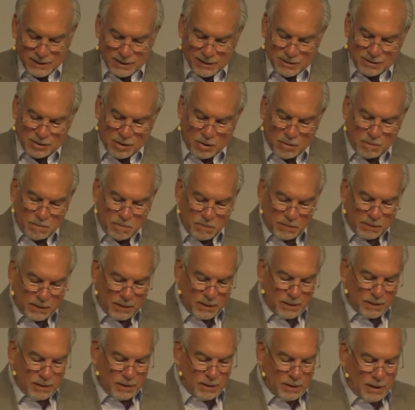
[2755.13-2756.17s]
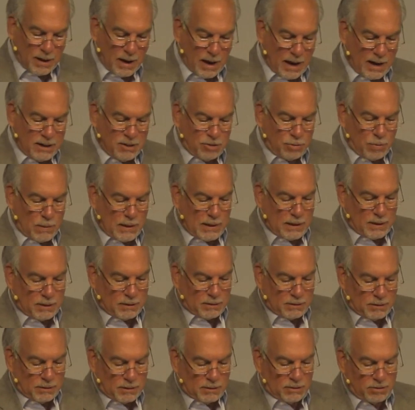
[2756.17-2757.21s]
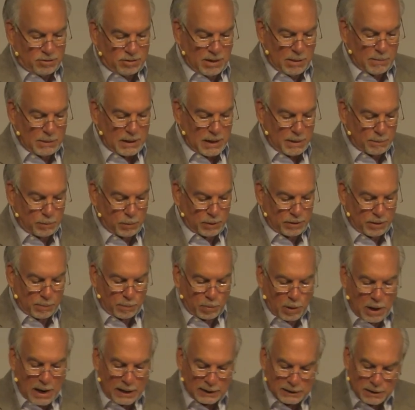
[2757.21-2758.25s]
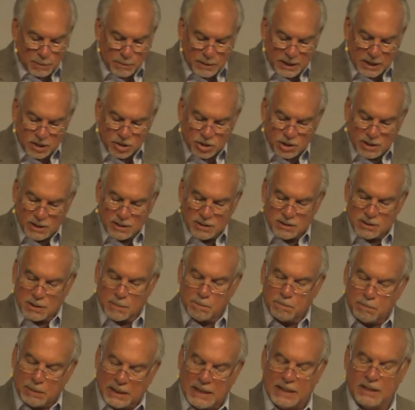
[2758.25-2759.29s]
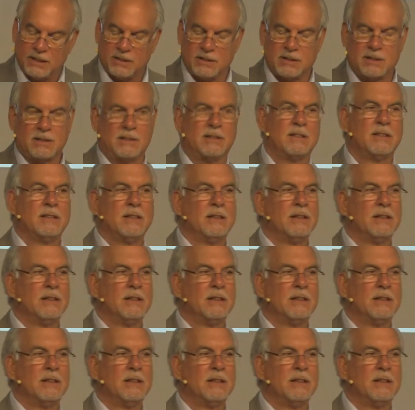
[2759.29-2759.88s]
So, I just want to sum it up with a proclamation and some peace.